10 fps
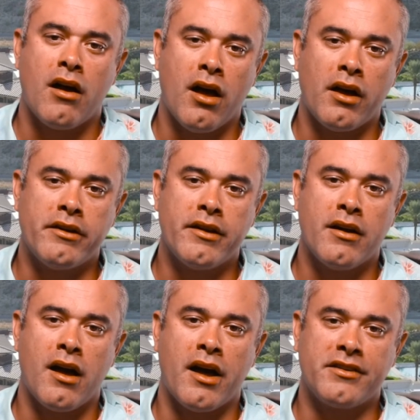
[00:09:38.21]
on
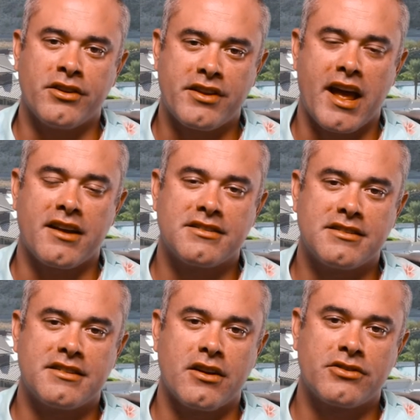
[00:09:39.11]
your taxes there.